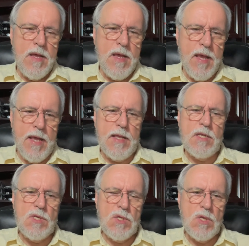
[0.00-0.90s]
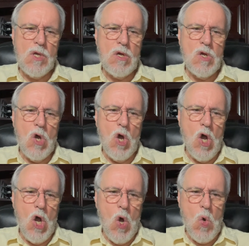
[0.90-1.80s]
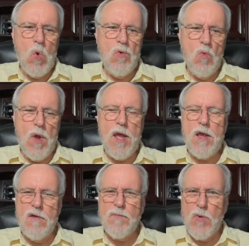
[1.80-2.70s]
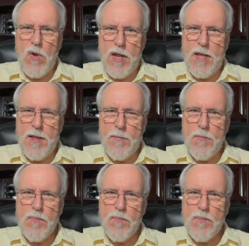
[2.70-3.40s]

his own way of praying.